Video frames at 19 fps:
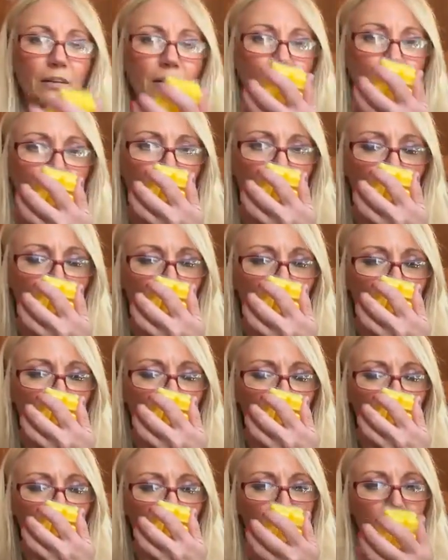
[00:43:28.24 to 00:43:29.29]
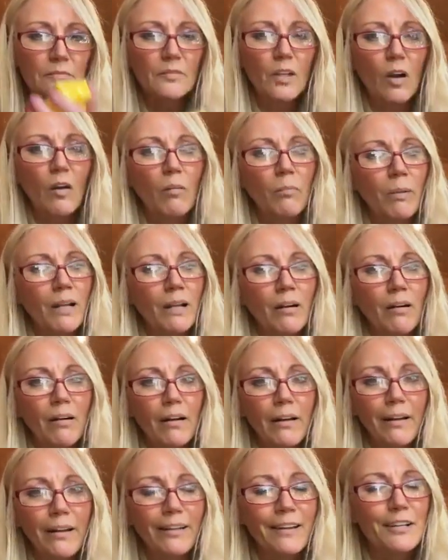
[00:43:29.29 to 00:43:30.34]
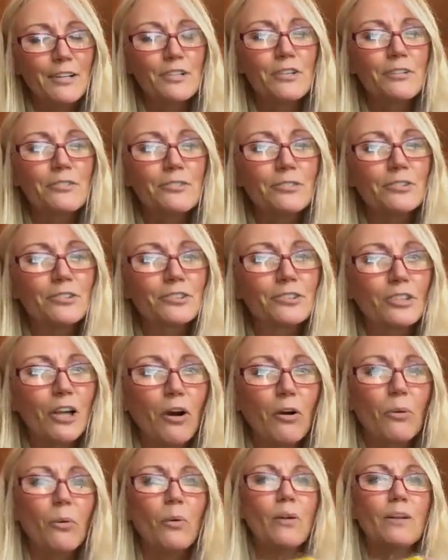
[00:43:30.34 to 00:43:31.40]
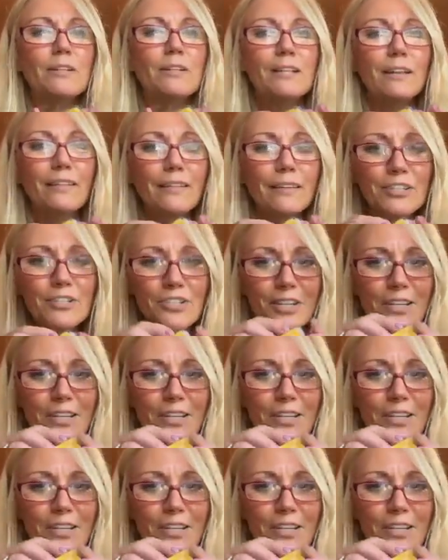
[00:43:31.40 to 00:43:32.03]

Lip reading: Oh my God. It is so delicious. Yummy.